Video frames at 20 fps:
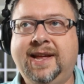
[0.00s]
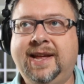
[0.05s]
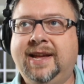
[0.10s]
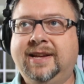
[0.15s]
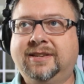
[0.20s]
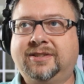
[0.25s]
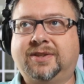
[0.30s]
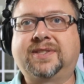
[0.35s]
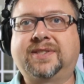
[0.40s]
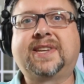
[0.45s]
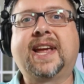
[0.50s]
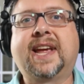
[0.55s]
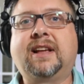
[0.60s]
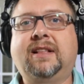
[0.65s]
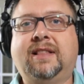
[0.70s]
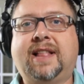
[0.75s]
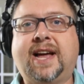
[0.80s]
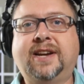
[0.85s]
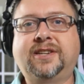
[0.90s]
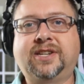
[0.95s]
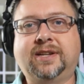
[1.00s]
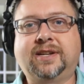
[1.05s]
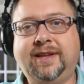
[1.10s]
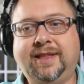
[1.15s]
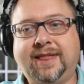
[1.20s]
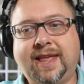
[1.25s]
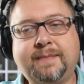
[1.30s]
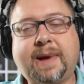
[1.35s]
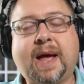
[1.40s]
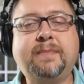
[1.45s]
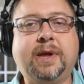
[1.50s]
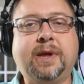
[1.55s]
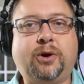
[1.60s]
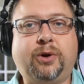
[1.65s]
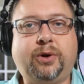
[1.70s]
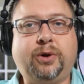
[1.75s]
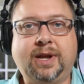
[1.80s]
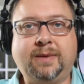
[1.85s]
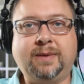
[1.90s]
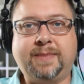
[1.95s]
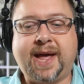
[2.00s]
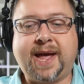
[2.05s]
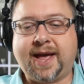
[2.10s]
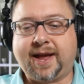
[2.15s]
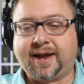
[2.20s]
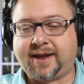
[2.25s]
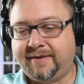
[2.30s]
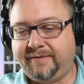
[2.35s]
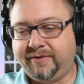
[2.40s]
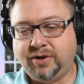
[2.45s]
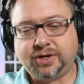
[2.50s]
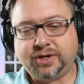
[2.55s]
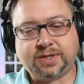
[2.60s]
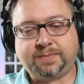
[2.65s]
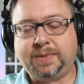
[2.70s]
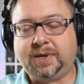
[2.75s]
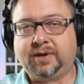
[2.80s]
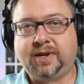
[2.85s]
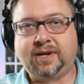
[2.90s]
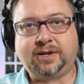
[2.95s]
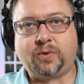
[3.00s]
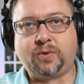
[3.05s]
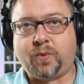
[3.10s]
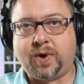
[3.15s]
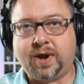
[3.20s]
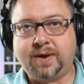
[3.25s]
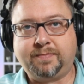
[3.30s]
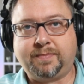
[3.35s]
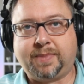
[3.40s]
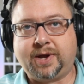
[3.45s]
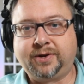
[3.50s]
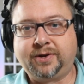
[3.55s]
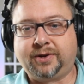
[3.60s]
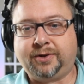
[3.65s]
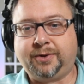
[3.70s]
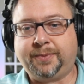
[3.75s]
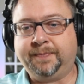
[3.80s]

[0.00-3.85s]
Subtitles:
So psychologically, they might be holding back. If you just build it into one bundle